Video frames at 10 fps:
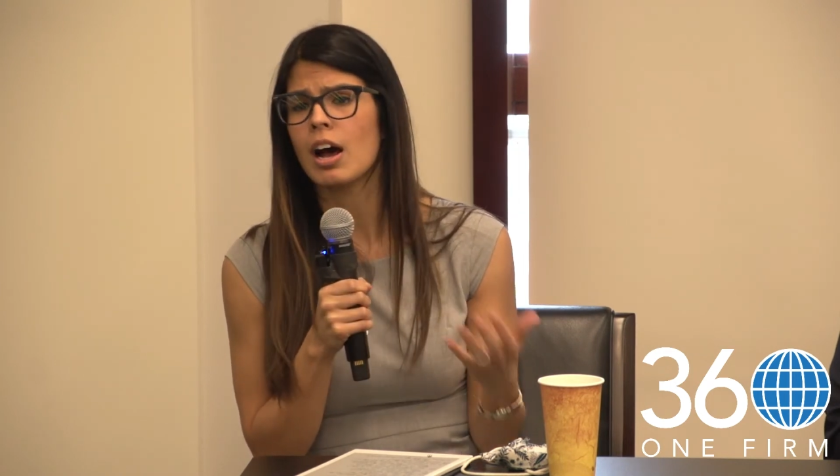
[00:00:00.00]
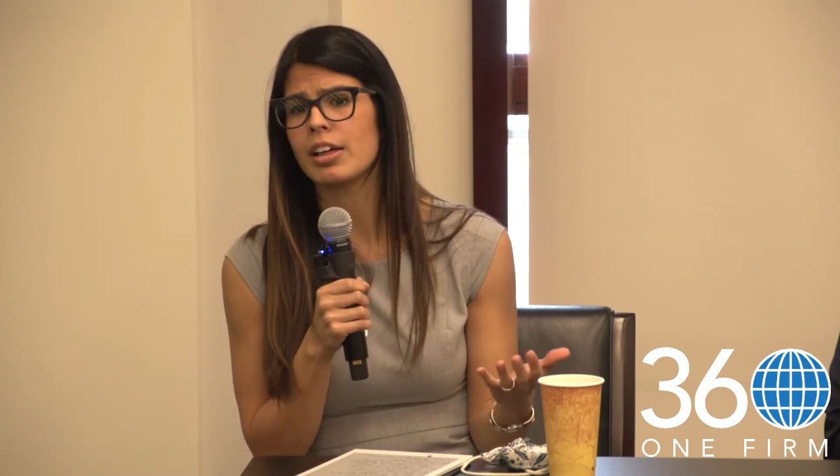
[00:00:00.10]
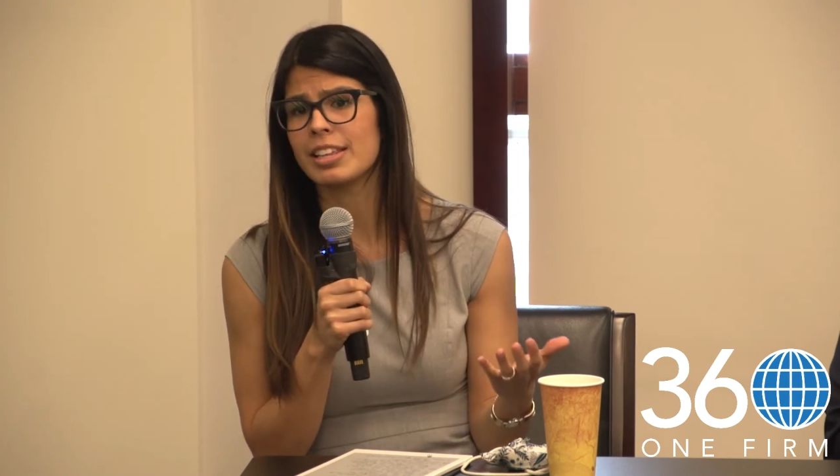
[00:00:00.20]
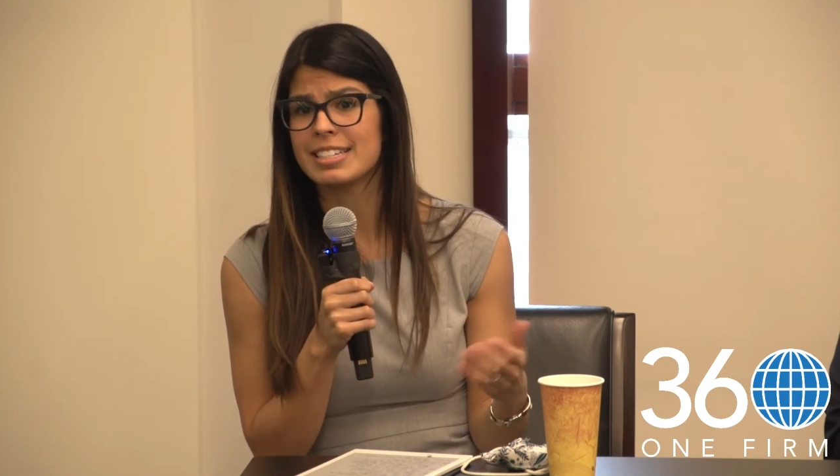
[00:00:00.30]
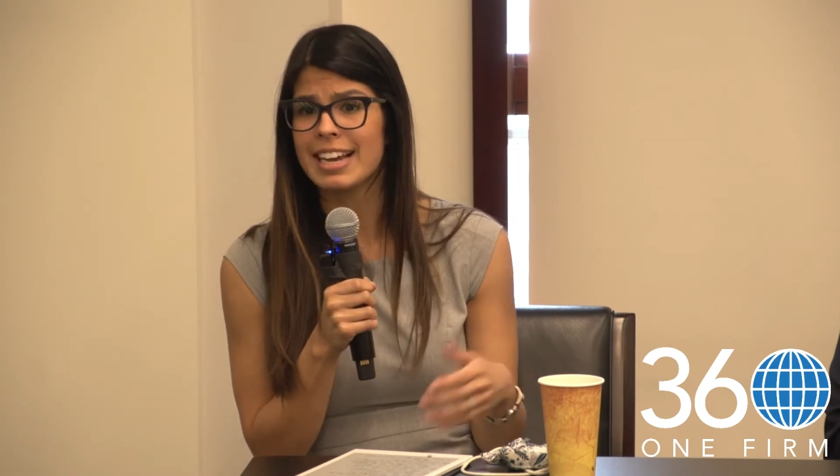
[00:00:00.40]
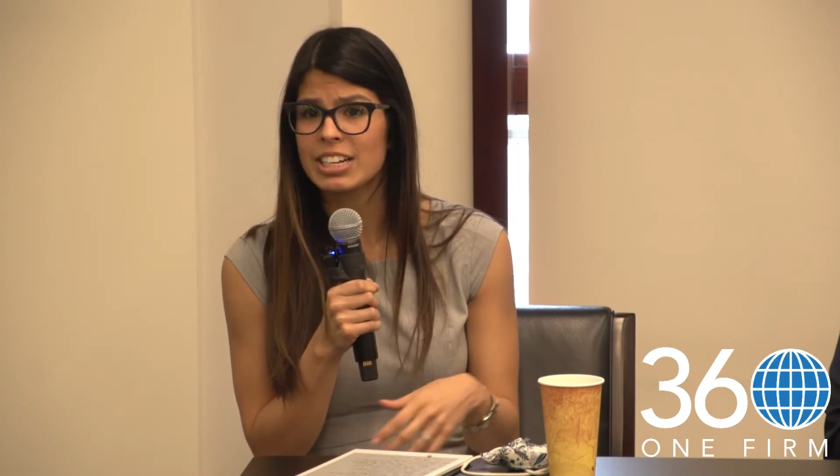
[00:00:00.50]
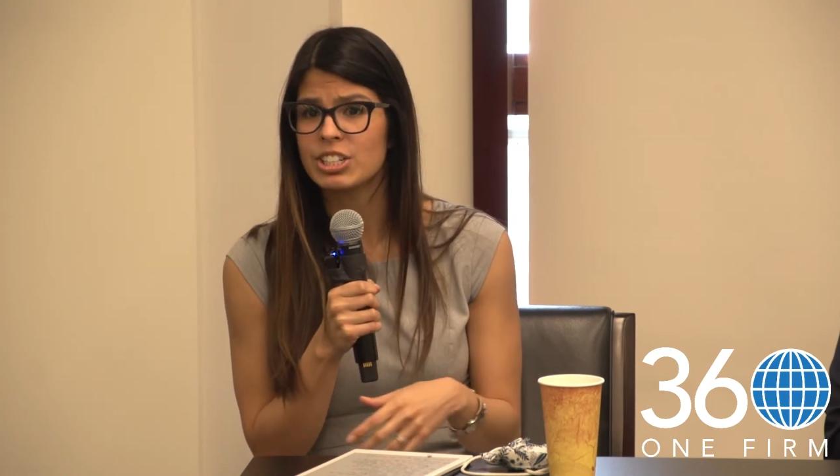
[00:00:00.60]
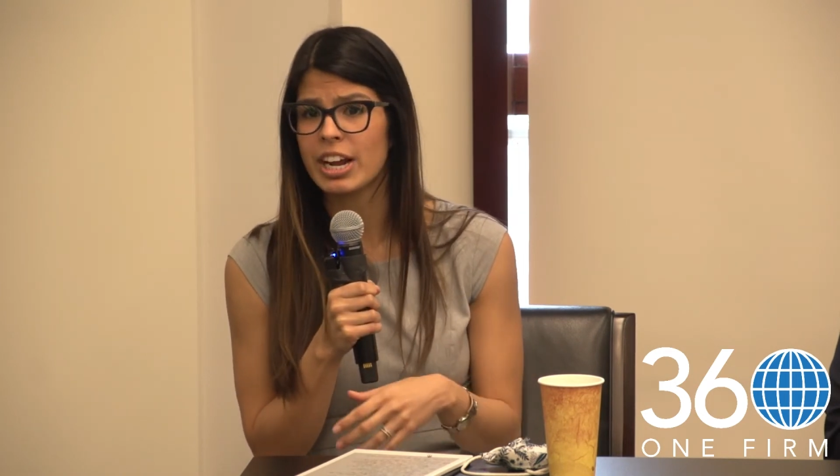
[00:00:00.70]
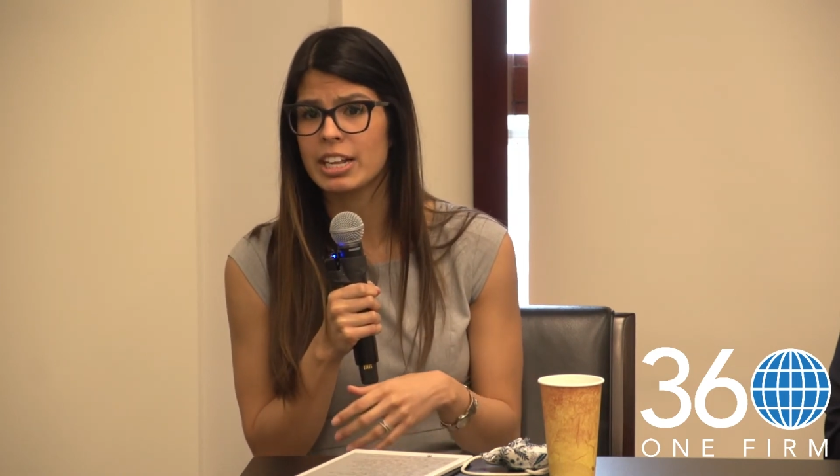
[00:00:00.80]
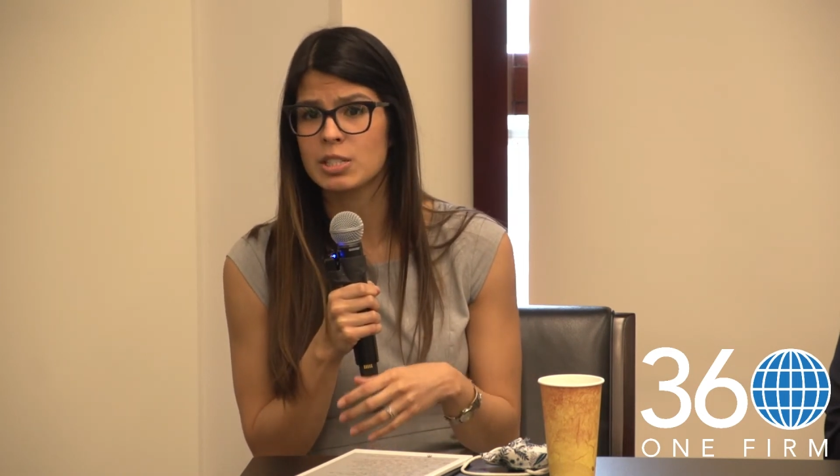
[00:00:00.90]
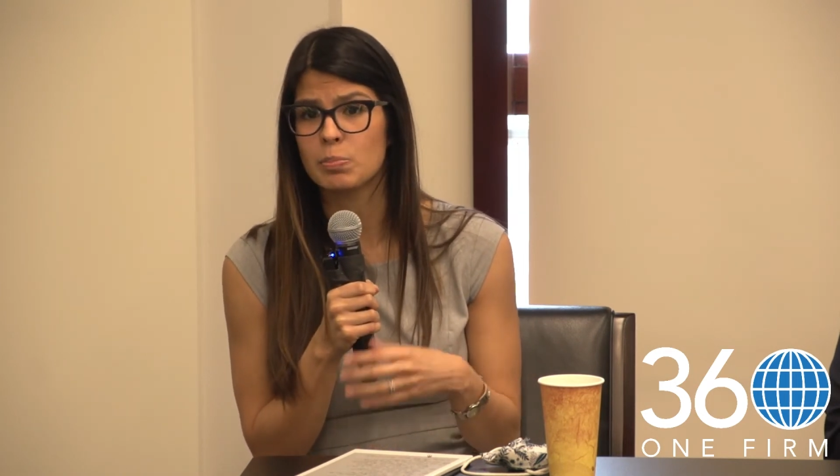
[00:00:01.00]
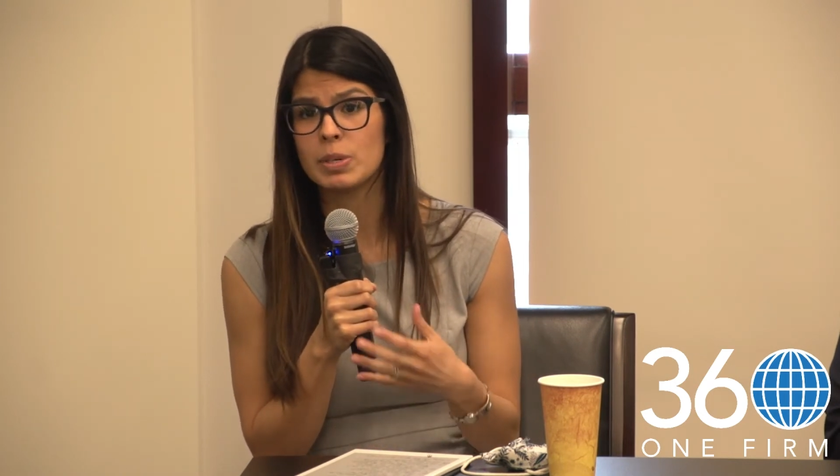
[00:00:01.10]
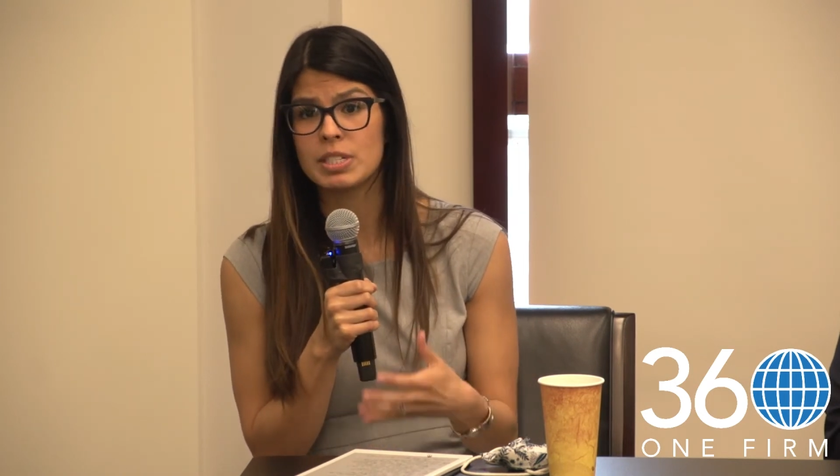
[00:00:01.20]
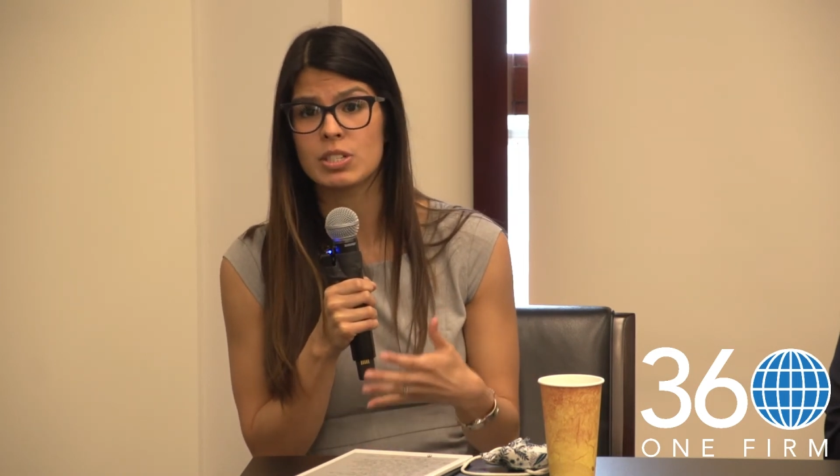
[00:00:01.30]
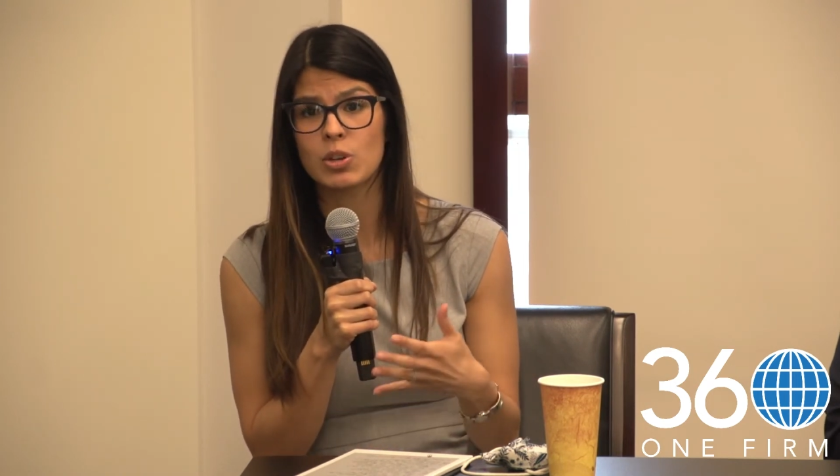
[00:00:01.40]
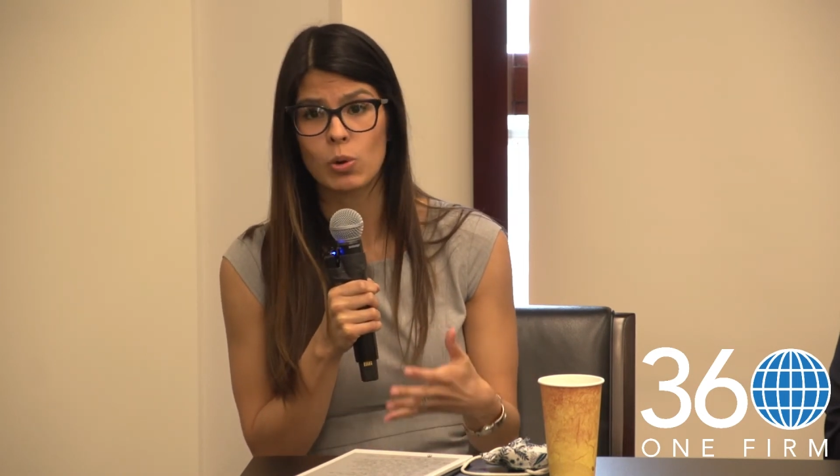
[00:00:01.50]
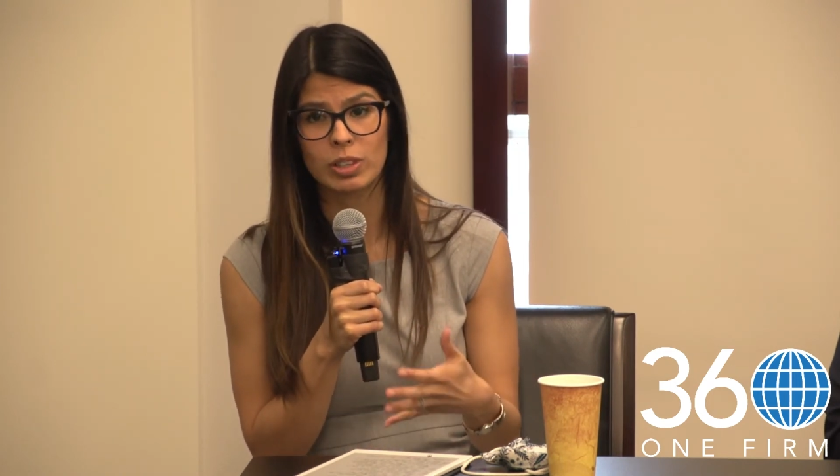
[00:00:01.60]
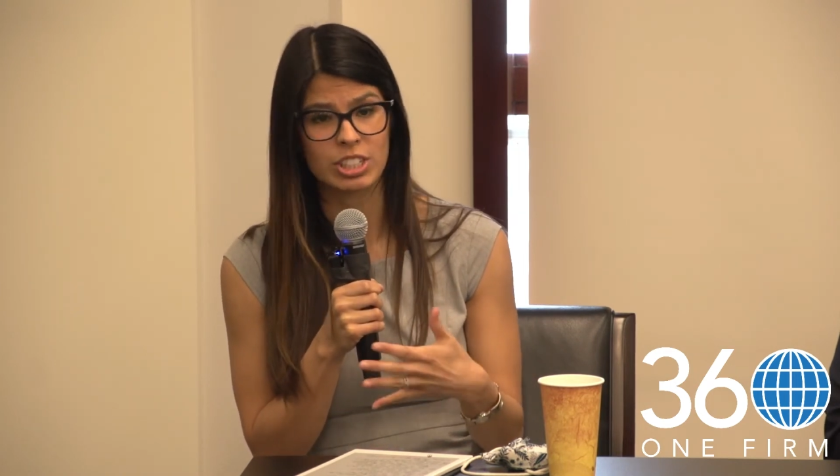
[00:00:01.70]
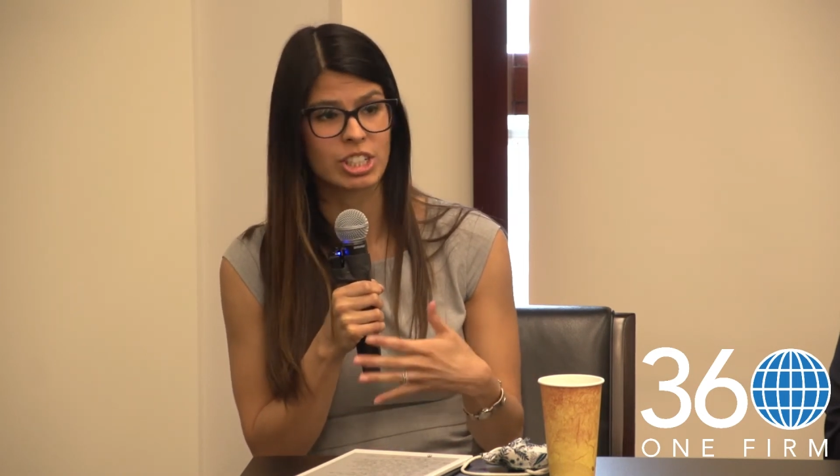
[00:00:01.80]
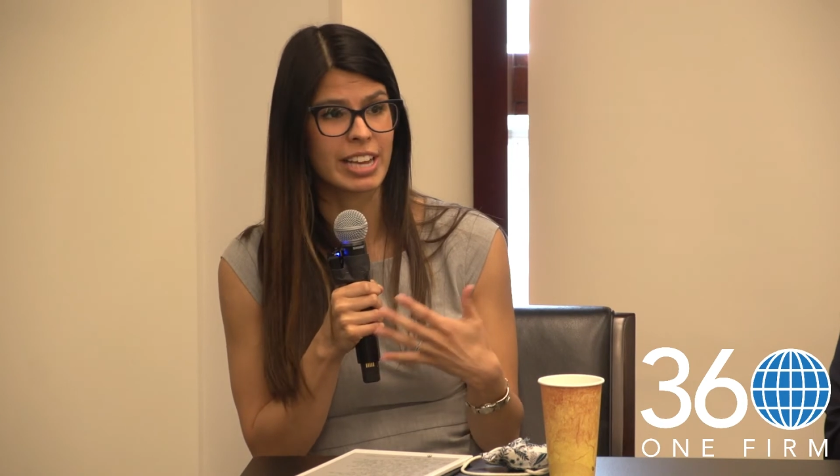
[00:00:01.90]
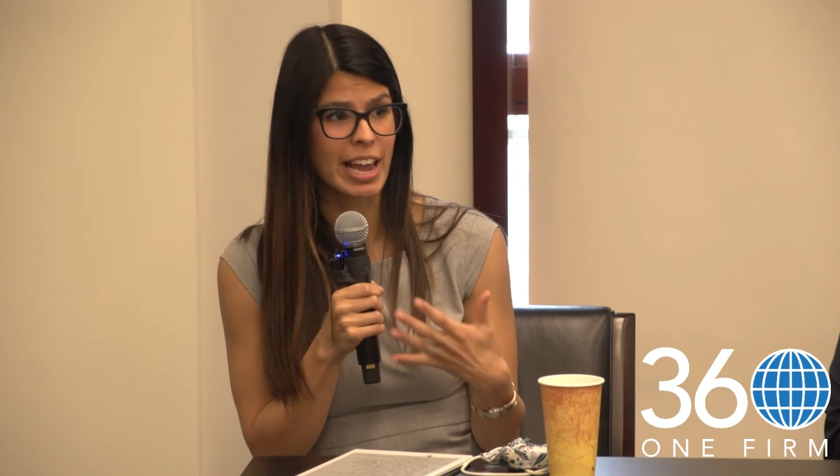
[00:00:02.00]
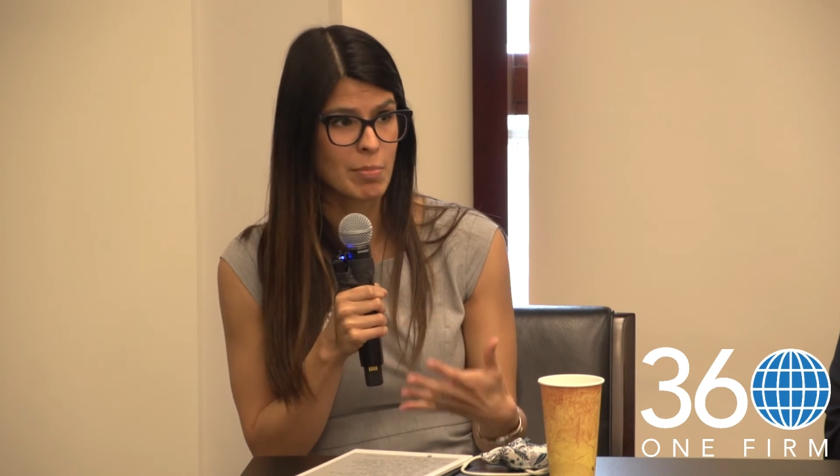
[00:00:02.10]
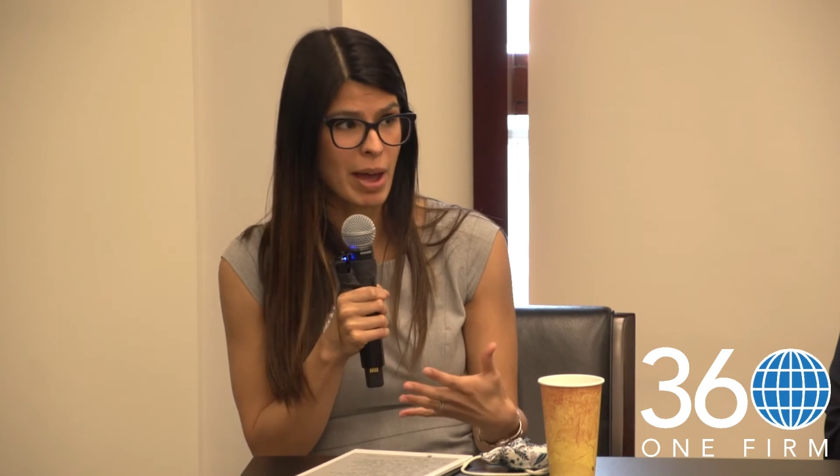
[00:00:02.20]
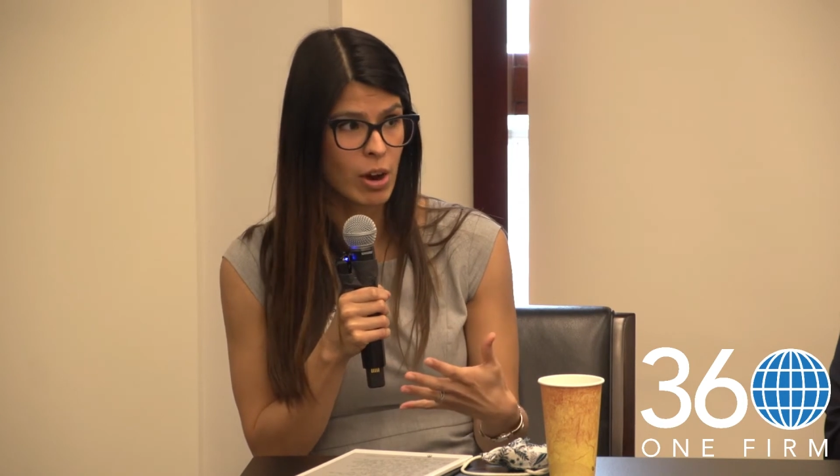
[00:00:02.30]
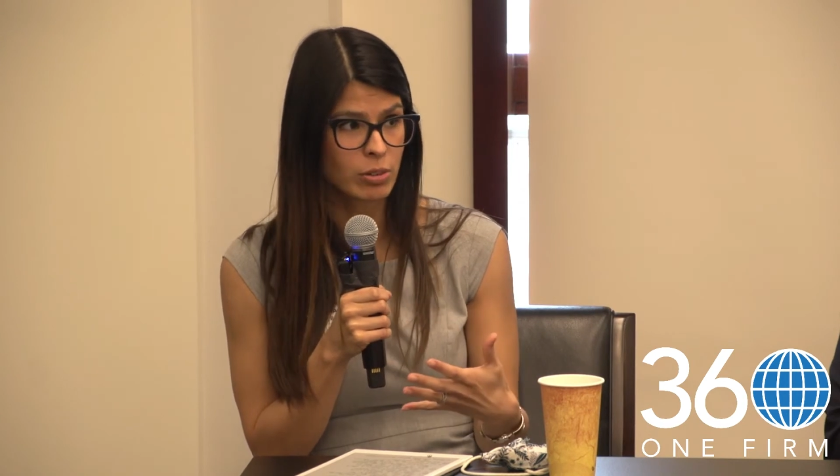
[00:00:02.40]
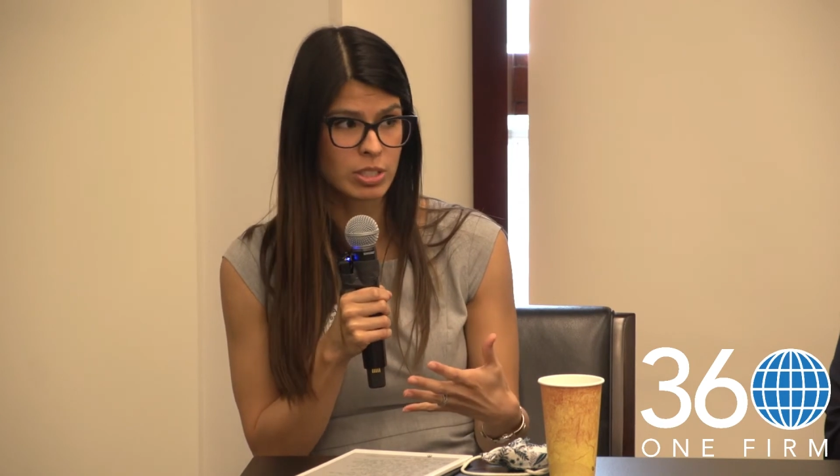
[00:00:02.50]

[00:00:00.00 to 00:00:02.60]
the Second Chance Business Coalition came out.